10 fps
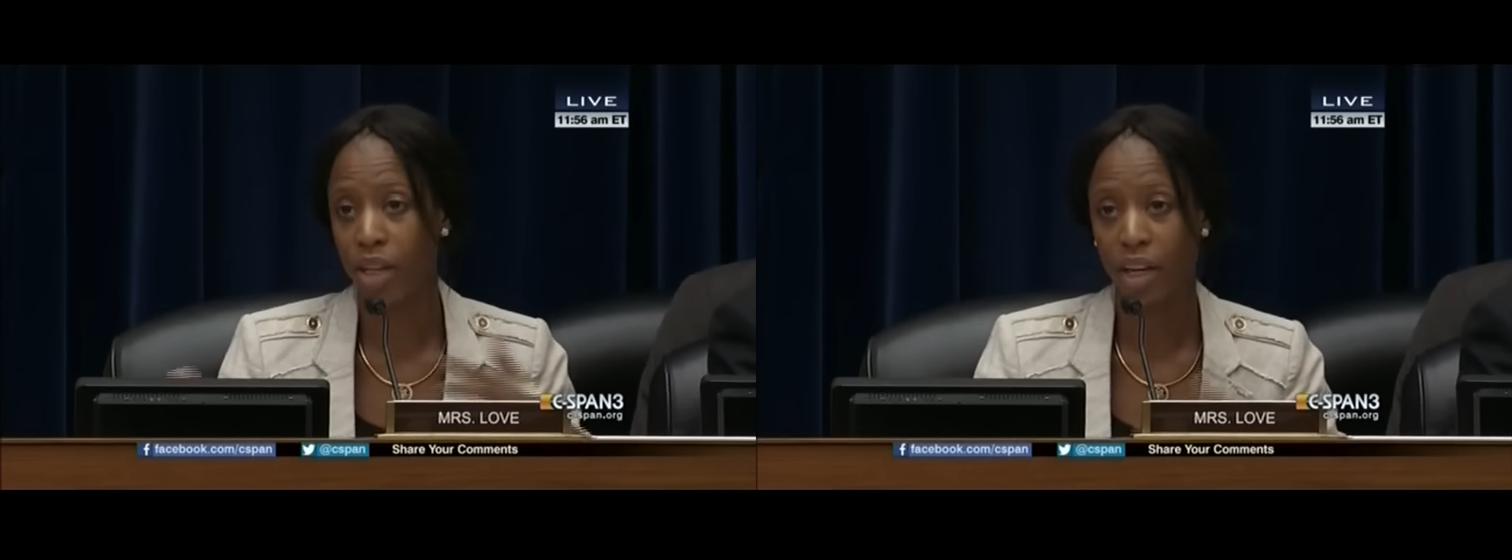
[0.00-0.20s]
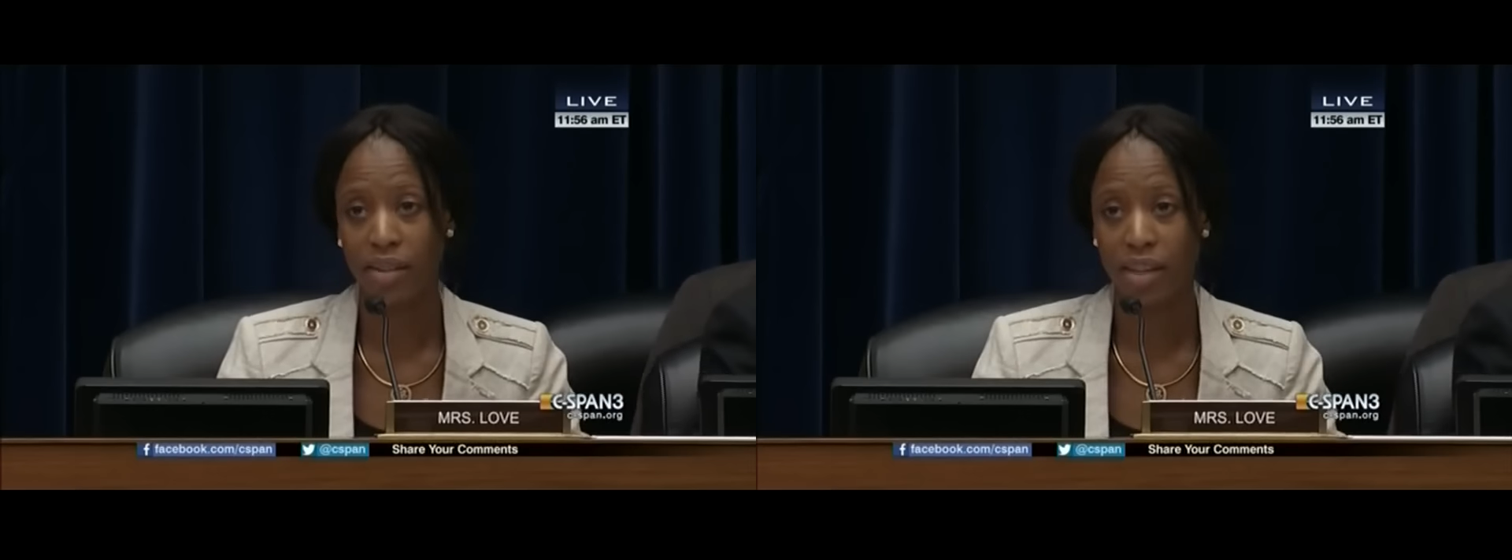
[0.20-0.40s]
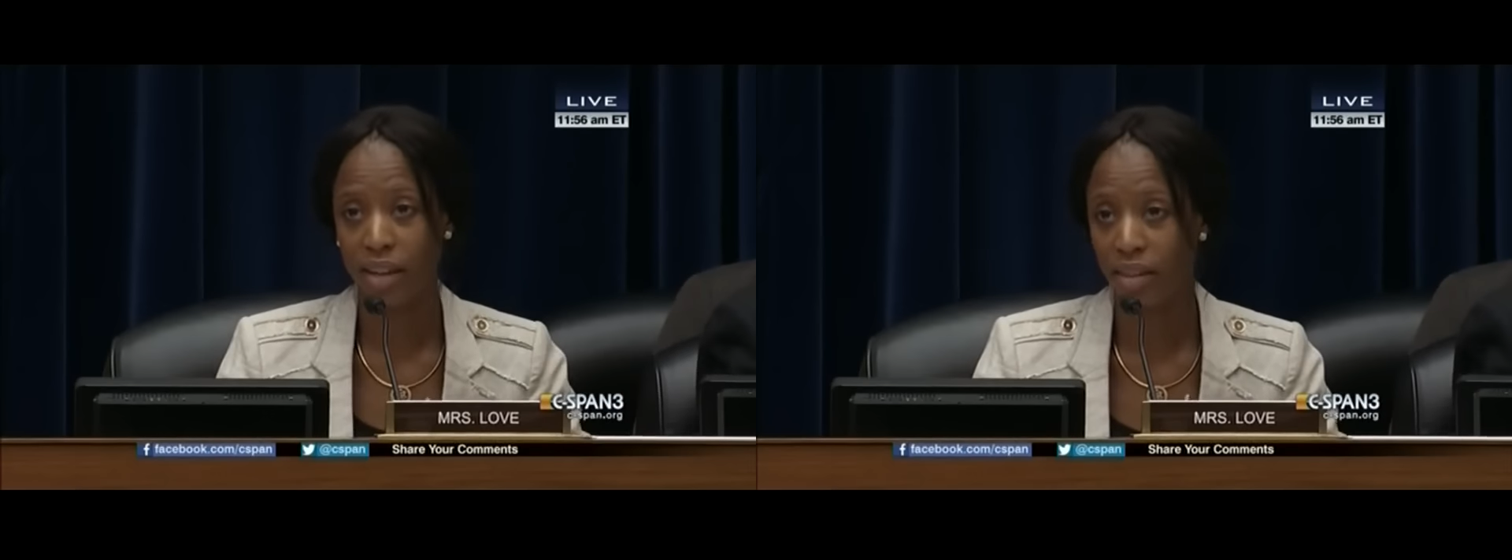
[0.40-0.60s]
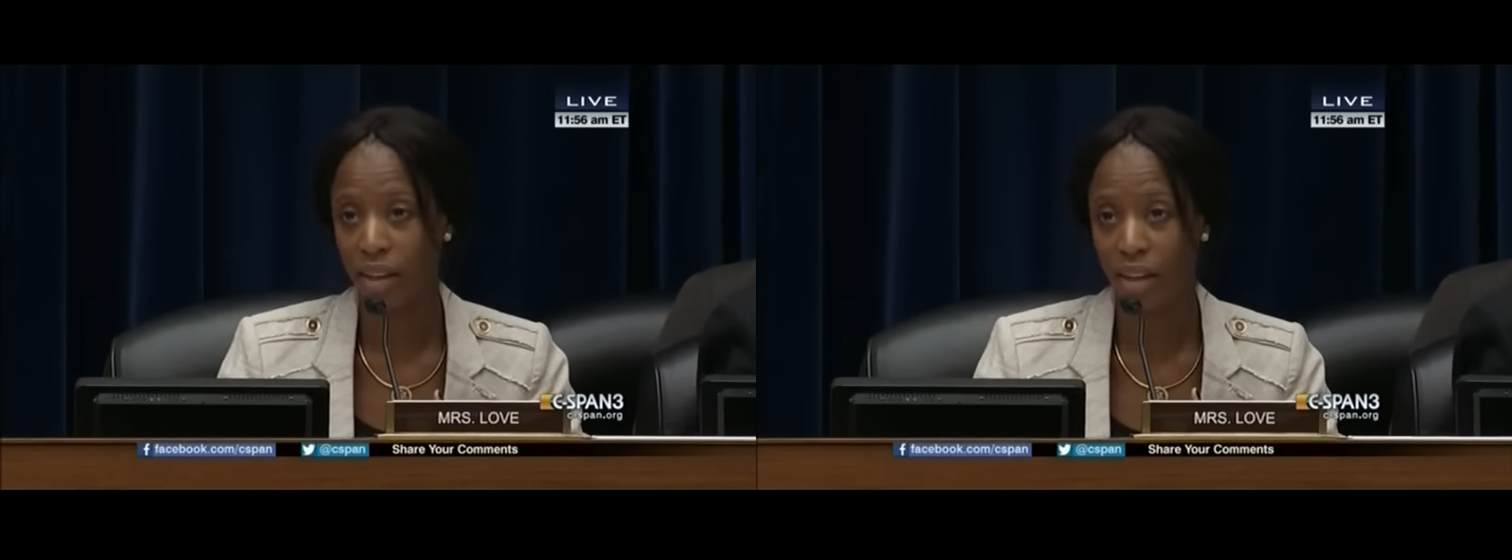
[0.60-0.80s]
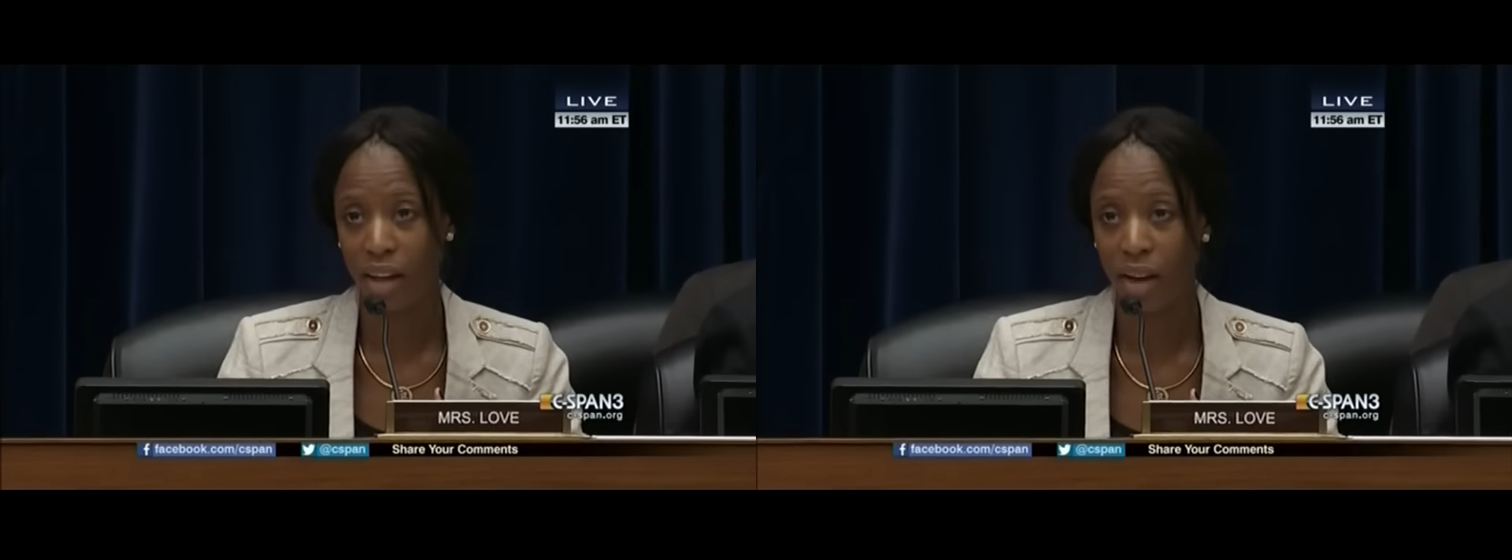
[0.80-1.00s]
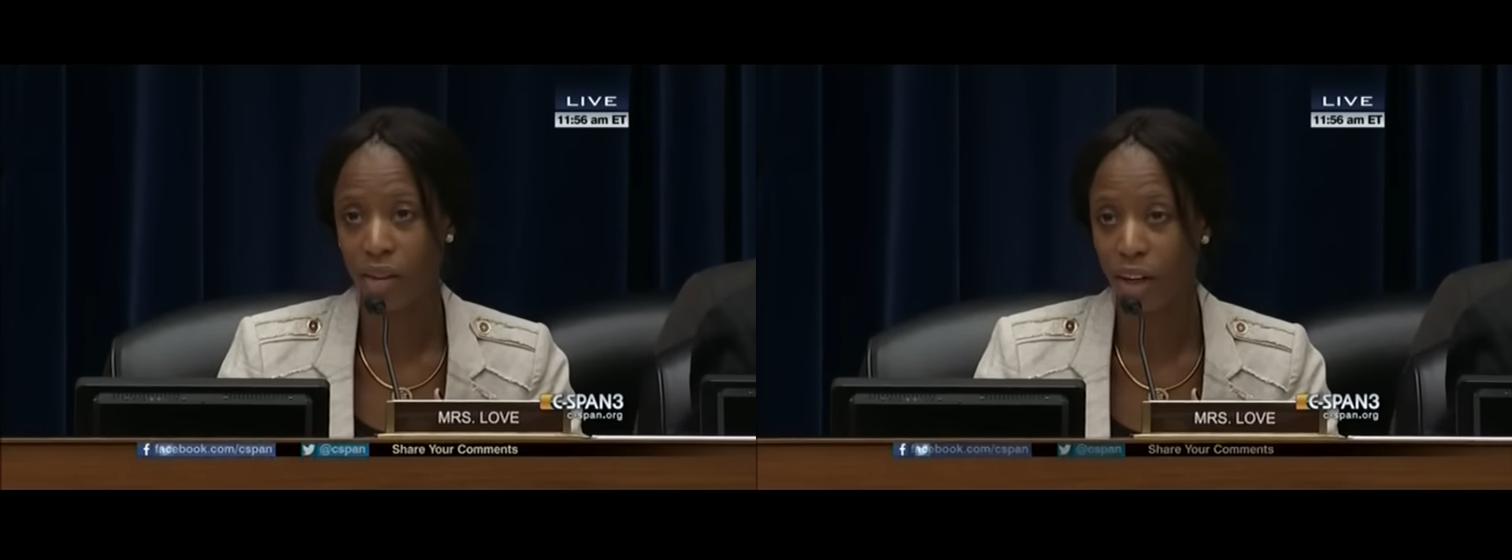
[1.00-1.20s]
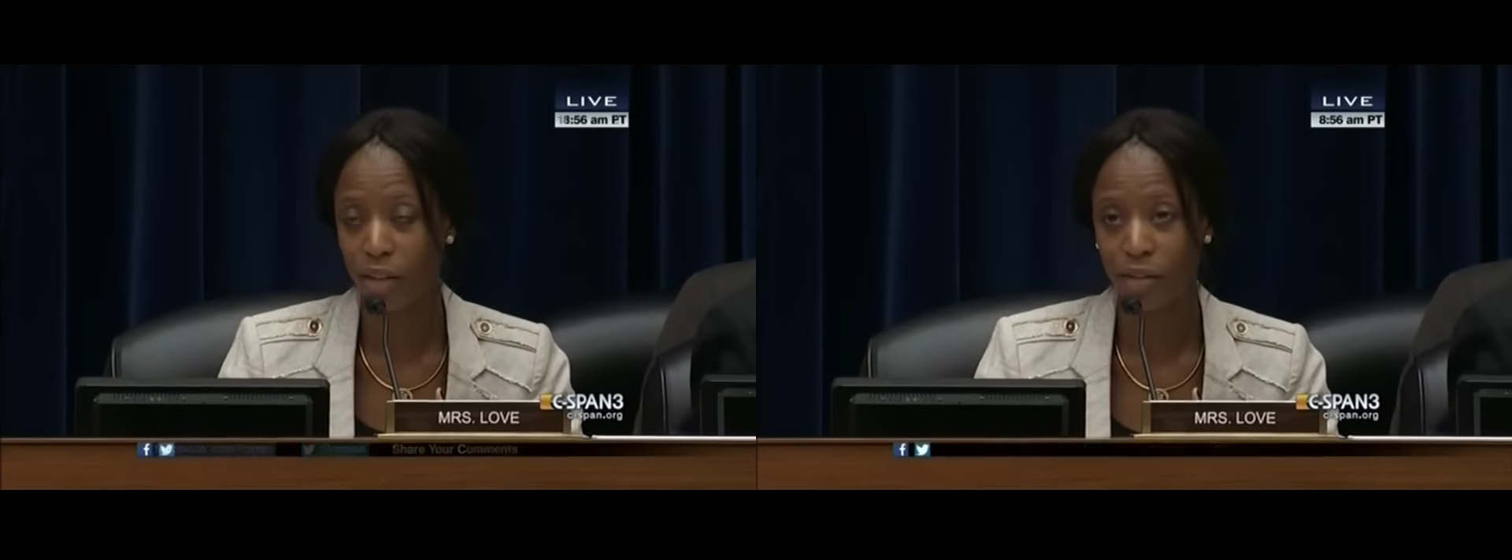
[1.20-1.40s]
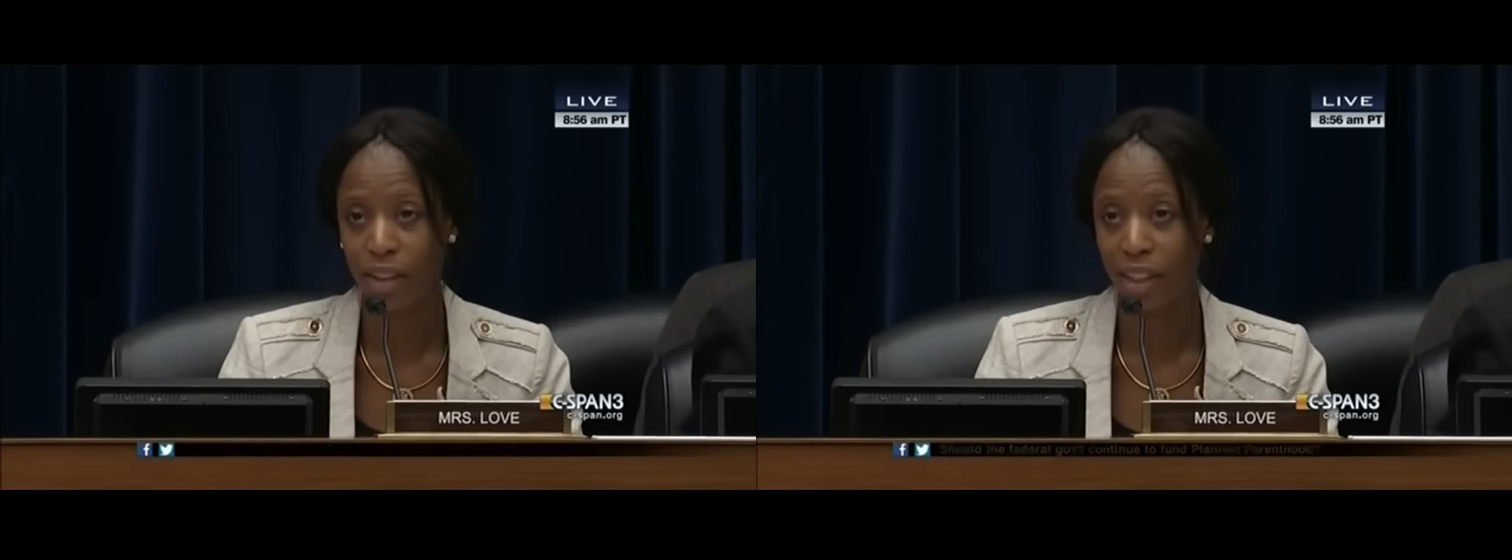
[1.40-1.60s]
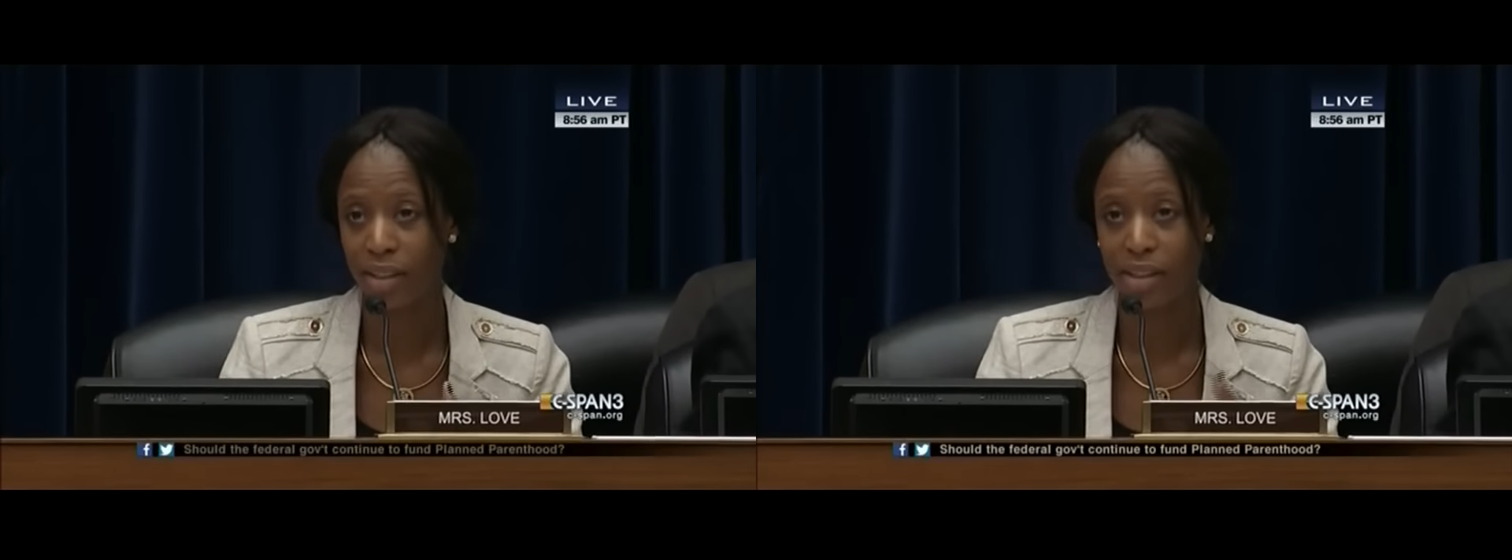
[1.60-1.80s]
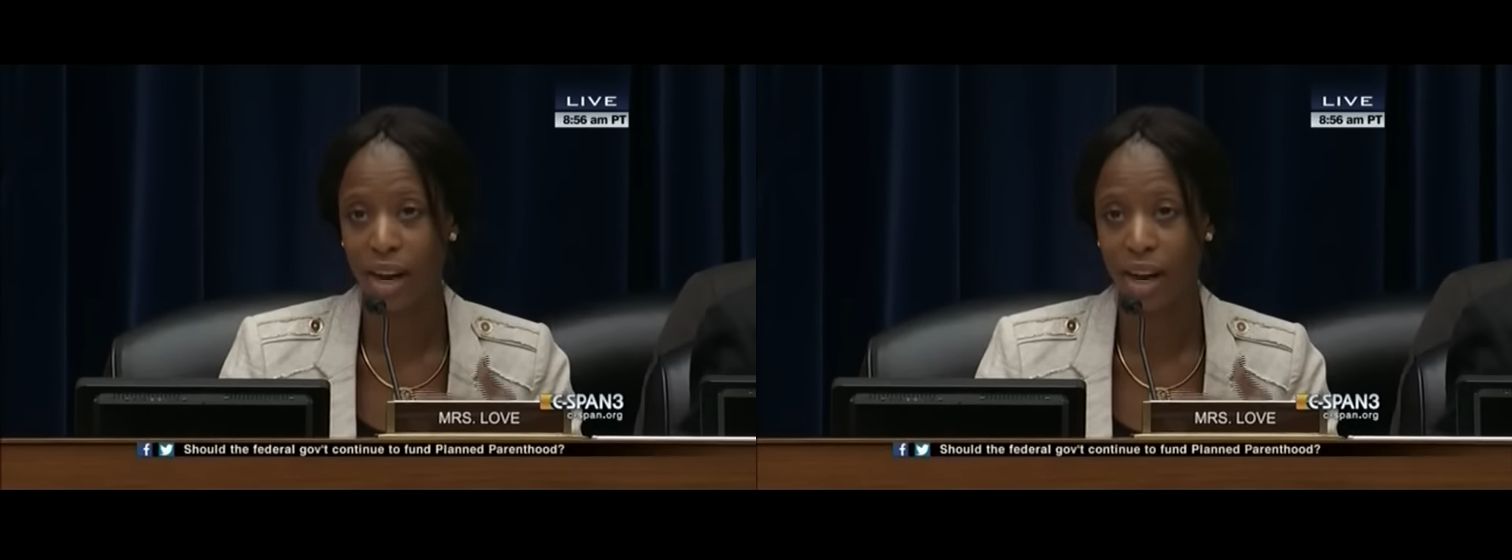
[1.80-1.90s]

saying is that the healthcare affiliates